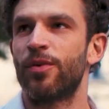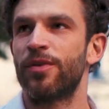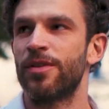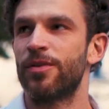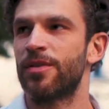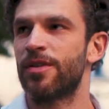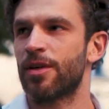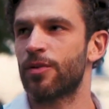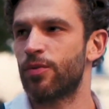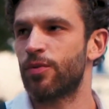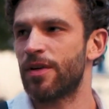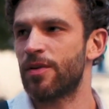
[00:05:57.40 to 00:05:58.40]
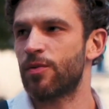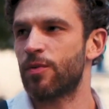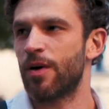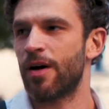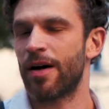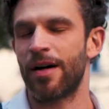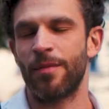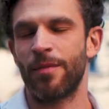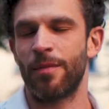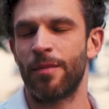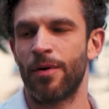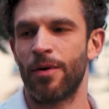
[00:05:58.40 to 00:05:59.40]
ends up liking it, so he orders one for
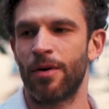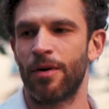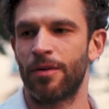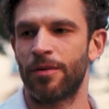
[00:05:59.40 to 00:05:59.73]
himself.